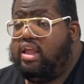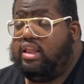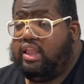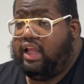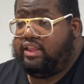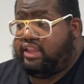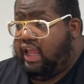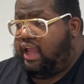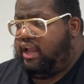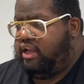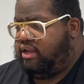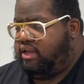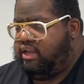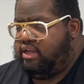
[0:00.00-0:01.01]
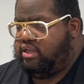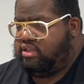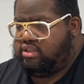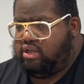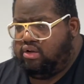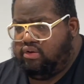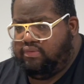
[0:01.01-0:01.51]
Like, that in
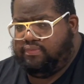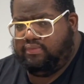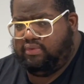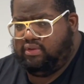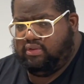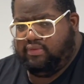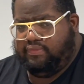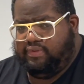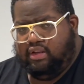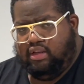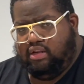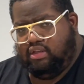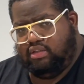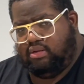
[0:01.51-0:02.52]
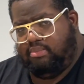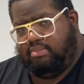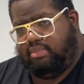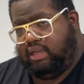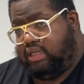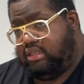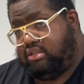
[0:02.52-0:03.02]
itself, the feeling is
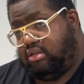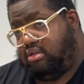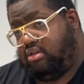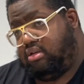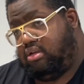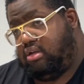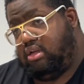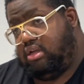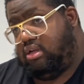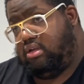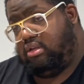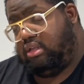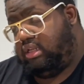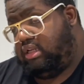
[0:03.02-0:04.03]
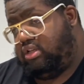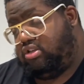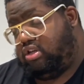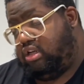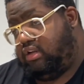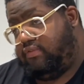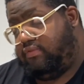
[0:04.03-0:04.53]
amazing.
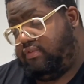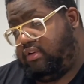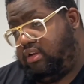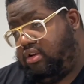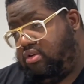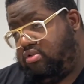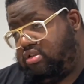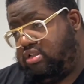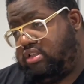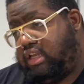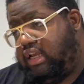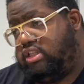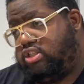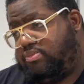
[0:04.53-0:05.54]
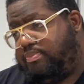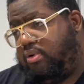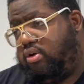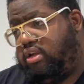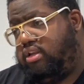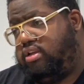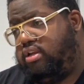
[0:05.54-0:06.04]
Literally, you know, just getting
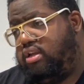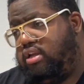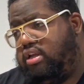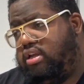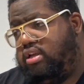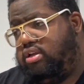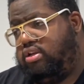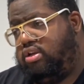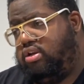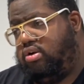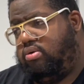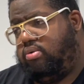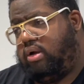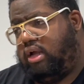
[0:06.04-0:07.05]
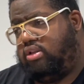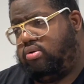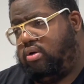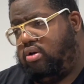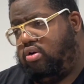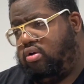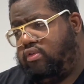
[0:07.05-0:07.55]
spotted. You know, I do
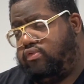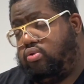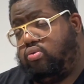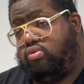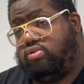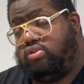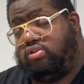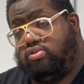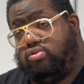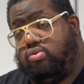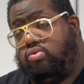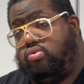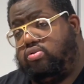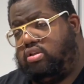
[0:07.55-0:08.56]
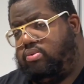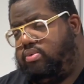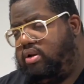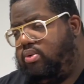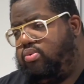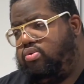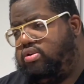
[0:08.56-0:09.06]
a lot of talks in schools, and when
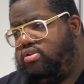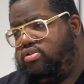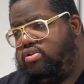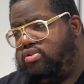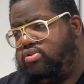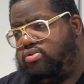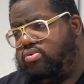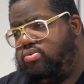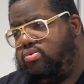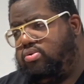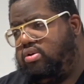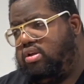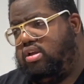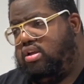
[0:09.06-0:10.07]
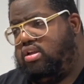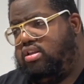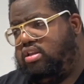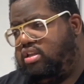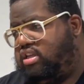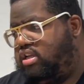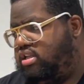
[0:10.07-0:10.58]
I walk into the school,
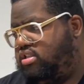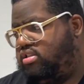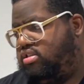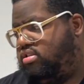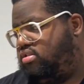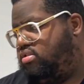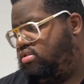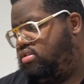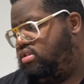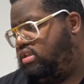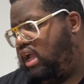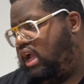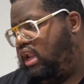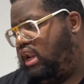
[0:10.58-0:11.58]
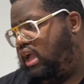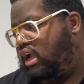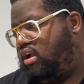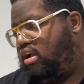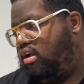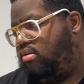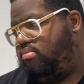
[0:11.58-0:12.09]
the kids act
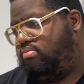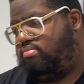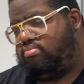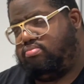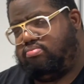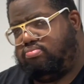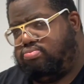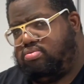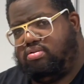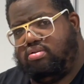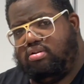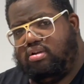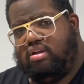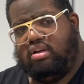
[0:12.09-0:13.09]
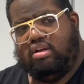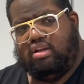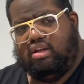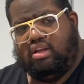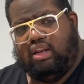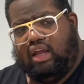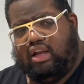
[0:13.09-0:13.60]
like I'm
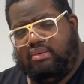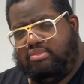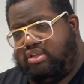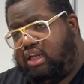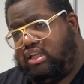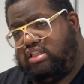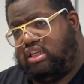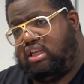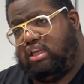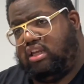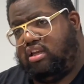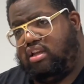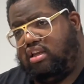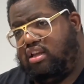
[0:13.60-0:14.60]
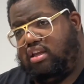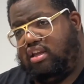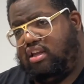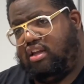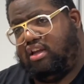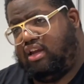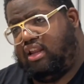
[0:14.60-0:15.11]
Jay-Z. Mm-hmm.
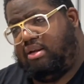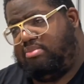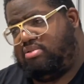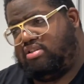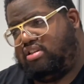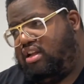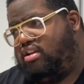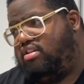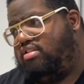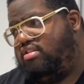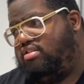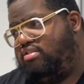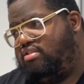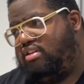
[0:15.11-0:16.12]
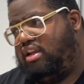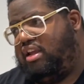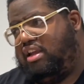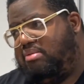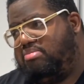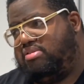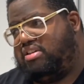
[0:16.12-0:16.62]
And I'm just like,
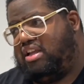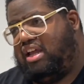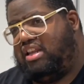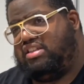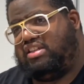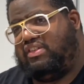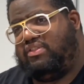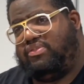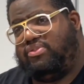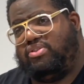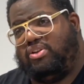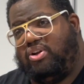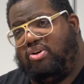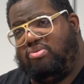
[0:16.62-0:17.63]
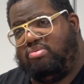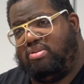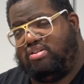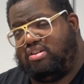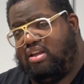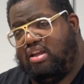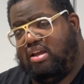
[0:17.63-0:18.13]
hey, I'm just a guy that's giving food to the
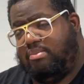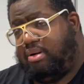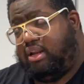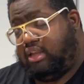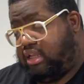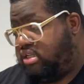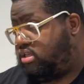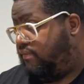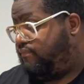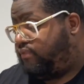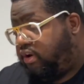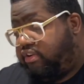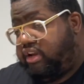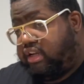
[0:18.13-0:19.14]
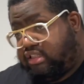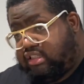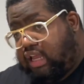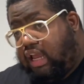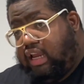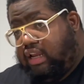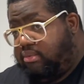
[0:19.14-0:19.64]
homeless. But the kids are very
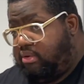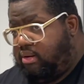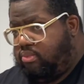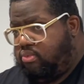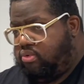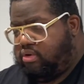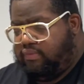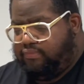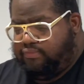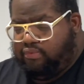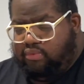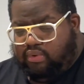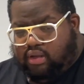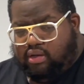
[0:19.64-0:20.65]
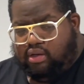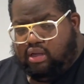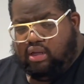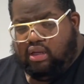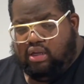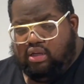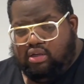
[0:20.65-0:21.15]
excited when I'm walking through, and,
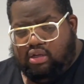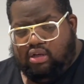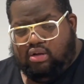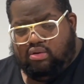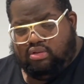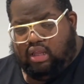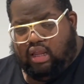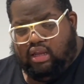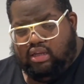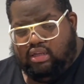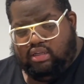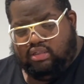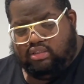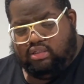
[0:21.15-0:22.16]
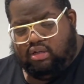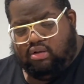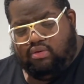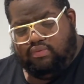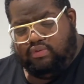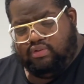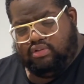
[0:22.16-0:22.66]
you know, that in
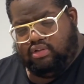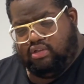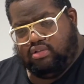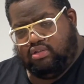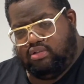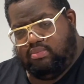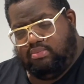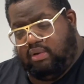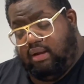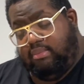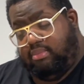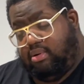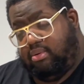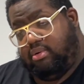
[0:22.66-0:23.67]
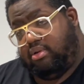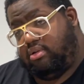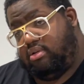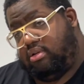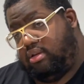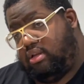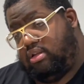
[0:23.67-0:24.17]
itself is just mind-blowing,
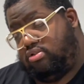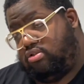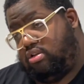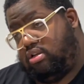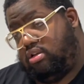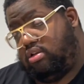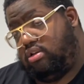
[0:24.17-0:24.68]
literally.